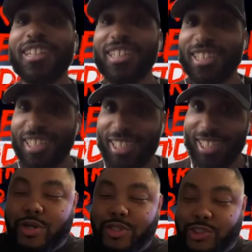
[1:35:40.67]
I
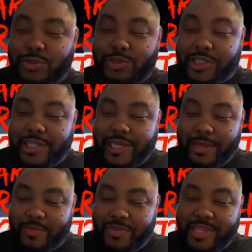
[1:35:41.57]
want you to
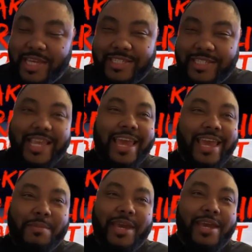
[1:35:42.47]
keep this
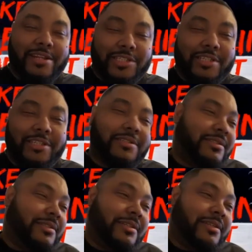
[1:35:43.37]
same energy
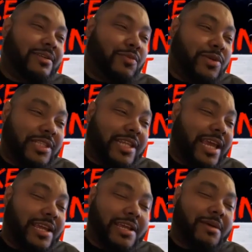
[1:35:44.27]
when the
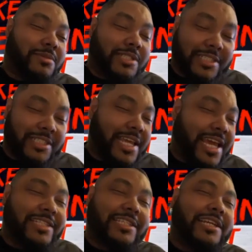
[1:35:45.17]
day comes, because the day
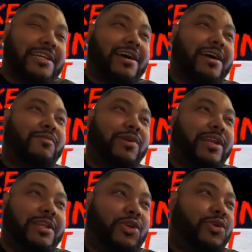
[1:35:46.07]
is gonna come
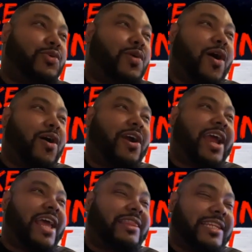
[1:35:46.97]
when you are
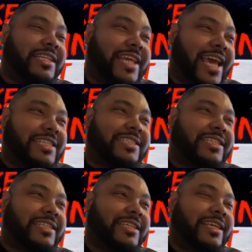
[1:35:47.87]
at the desk
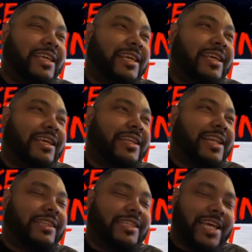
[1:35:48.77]

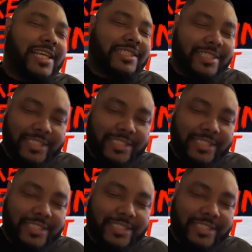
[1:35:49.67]
not the desk, the